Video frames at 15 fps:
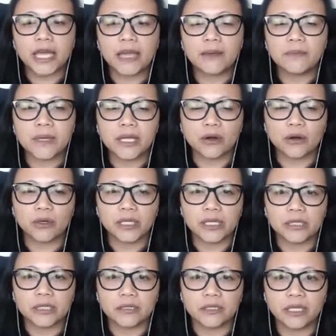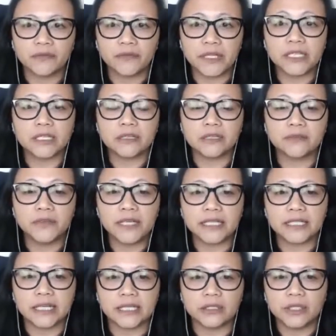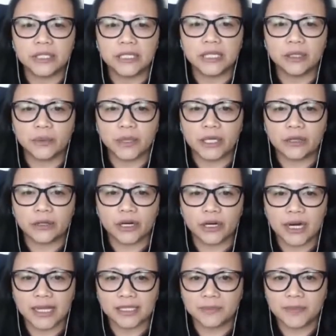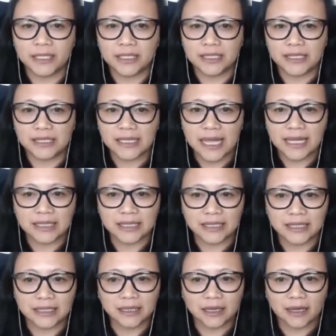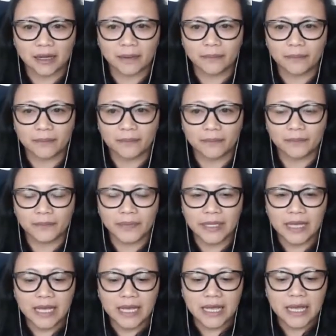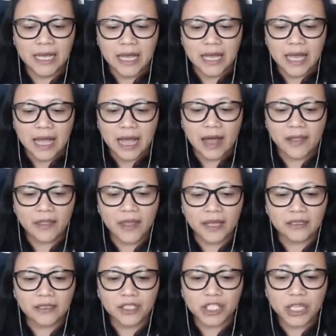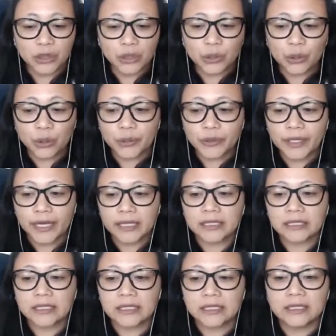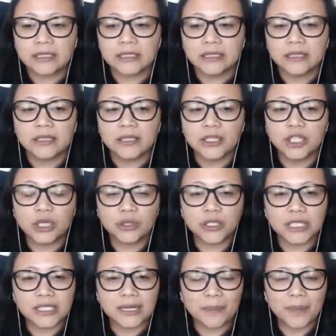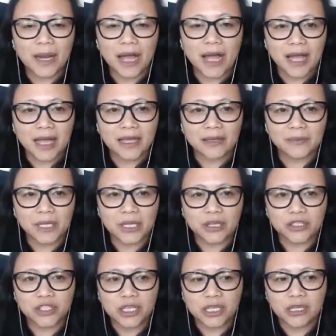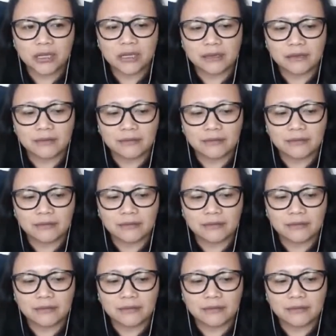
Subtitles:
came here on a visitor's visa to deal with her husband's estate, and then she thought that she could just apply because I